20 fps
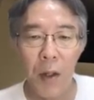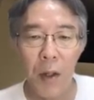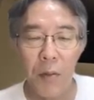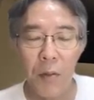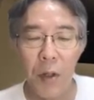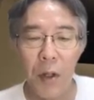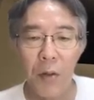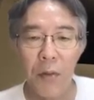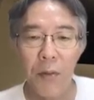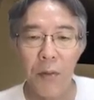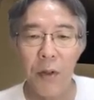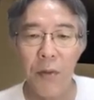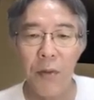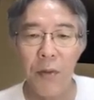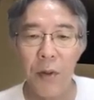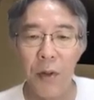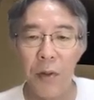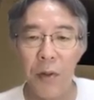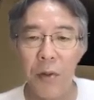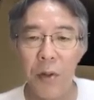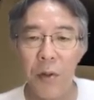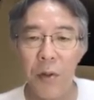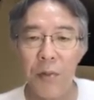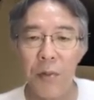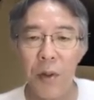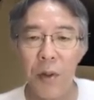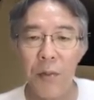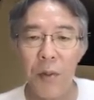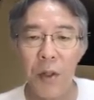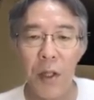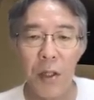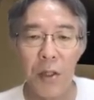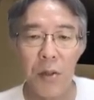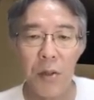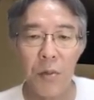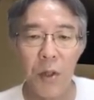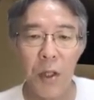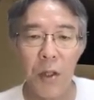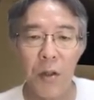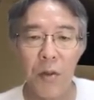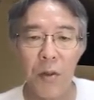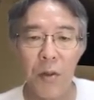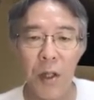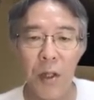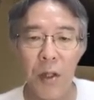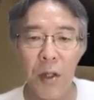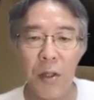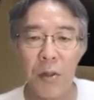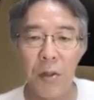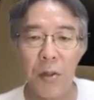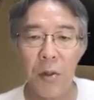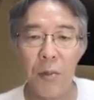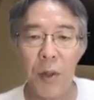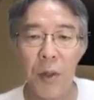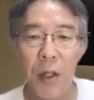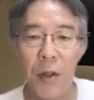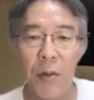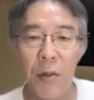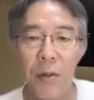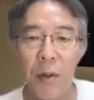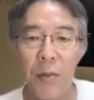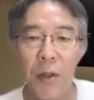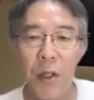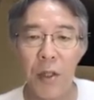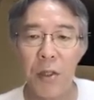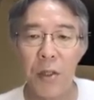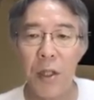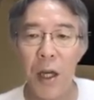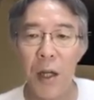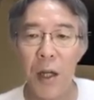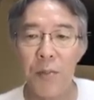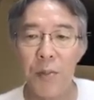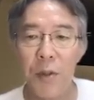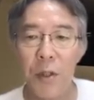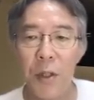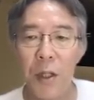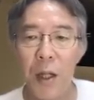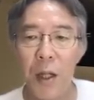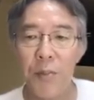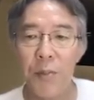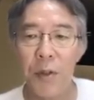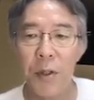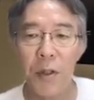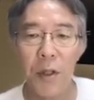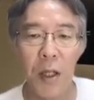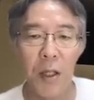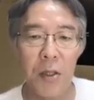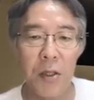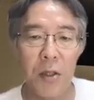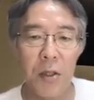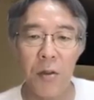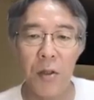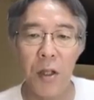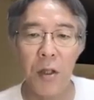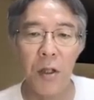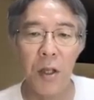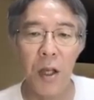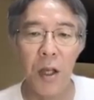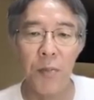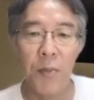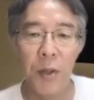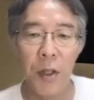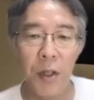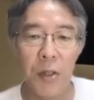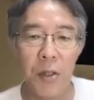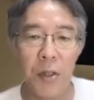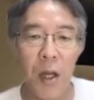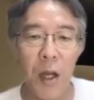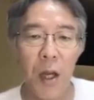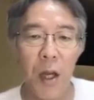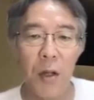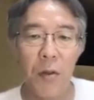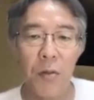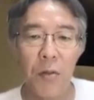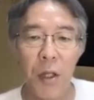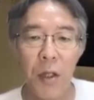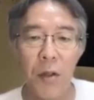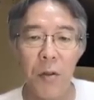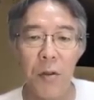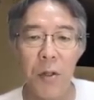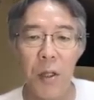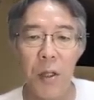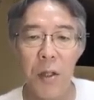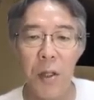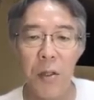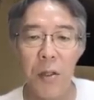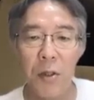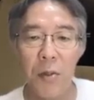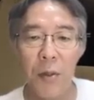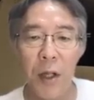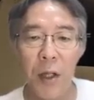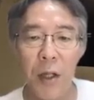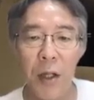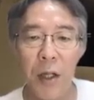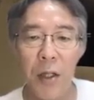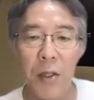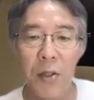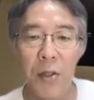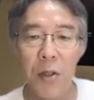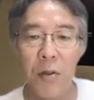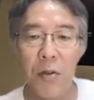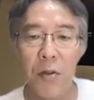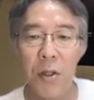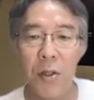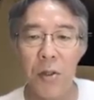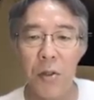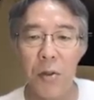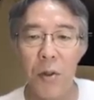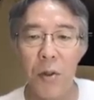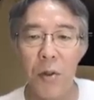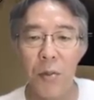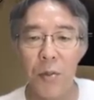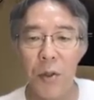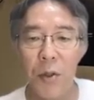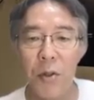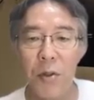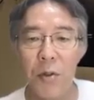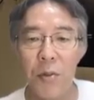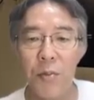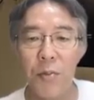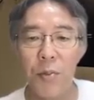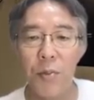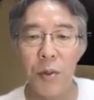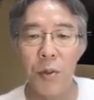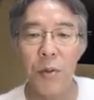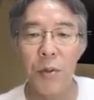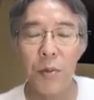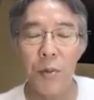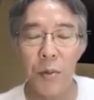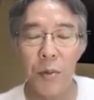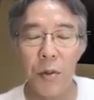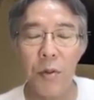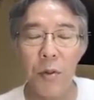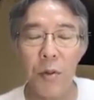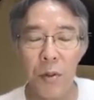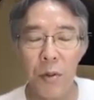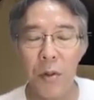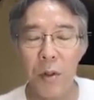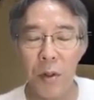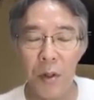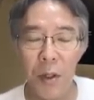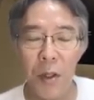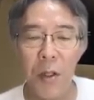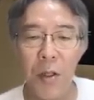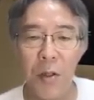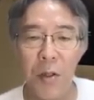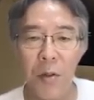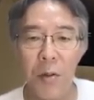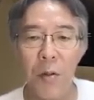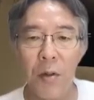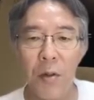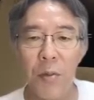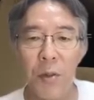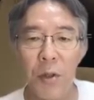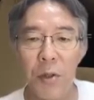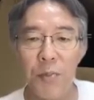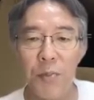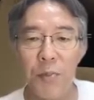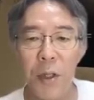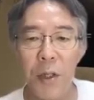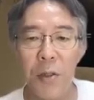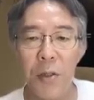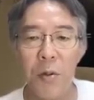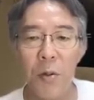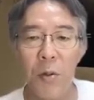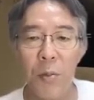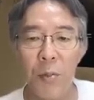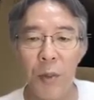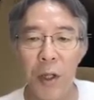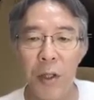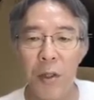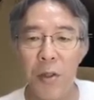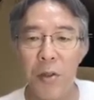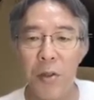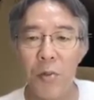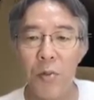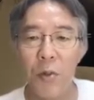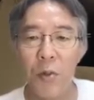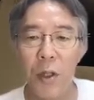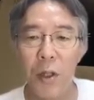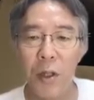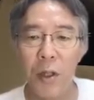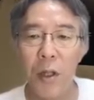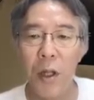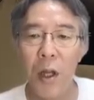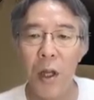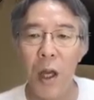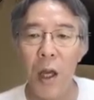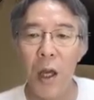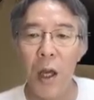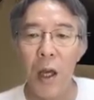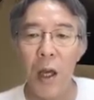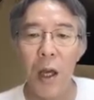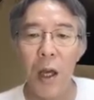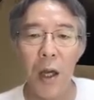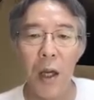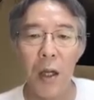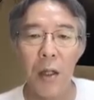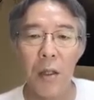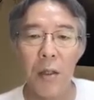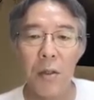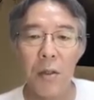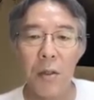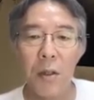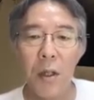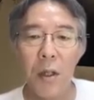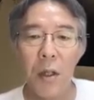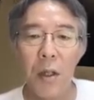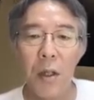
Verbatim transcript: we, we so from this we know that this omega from this gap gapness unique gapness we know that this omega su is almost either almost plus or minus one and